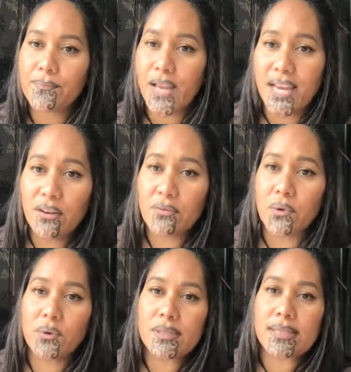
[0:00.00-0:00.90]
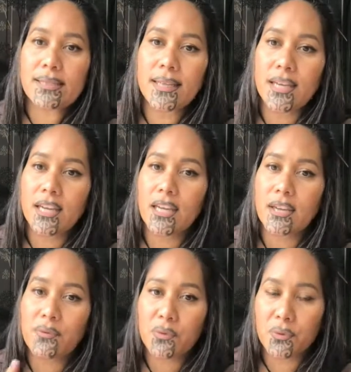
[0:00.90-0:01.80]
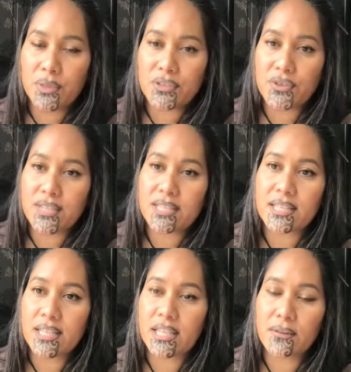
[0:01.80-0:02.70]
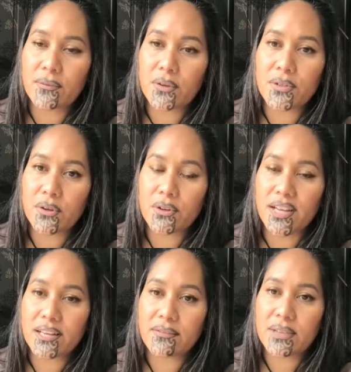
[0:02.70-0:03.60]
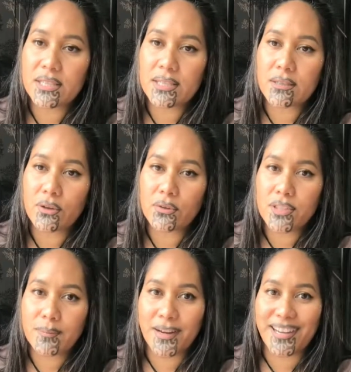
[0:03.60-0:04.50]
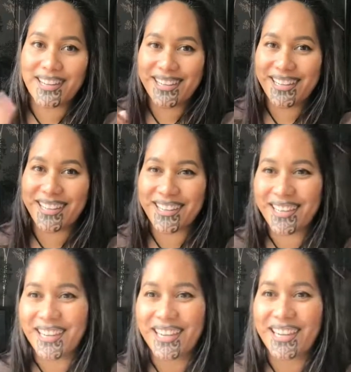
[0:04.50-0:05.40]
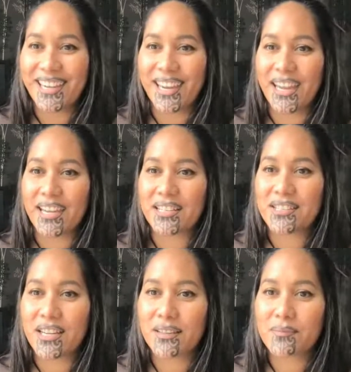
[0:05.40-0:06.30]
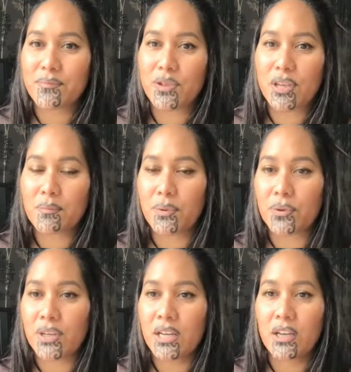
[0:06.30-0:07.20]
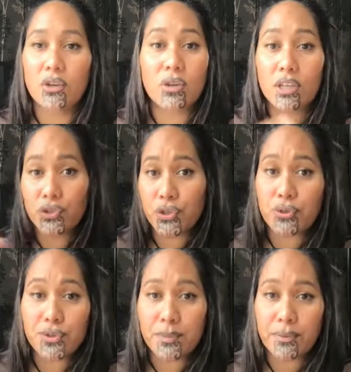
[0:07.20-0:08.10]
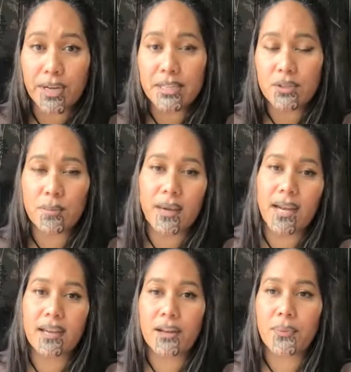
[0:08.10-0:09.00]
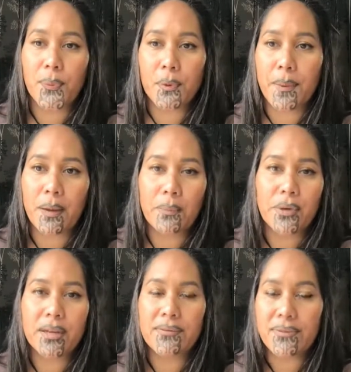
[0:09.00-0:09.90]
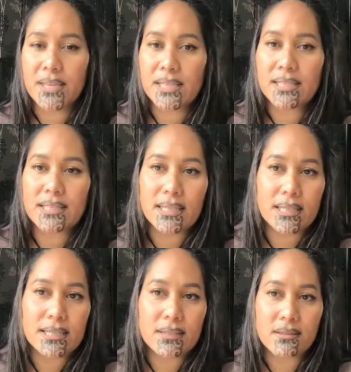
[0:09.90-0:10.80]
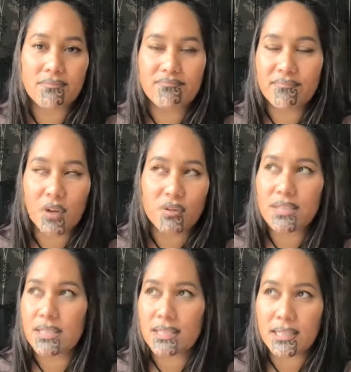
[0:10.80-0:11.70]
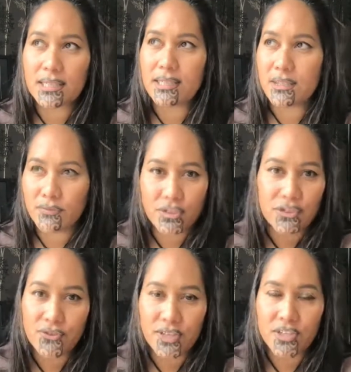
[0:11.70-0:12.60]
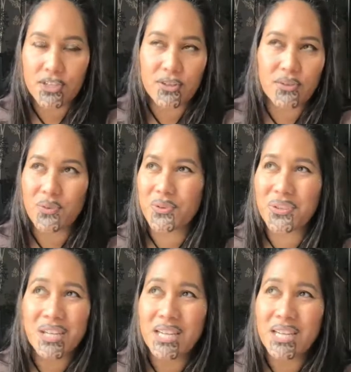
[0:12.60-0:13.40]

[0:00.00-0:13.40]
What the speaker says: And of course, if you are interested in any of those online events, go to my link and you can book. You can choose the price you pay. I thought about putting fees and tickets onto the tickets and registration, and I thought,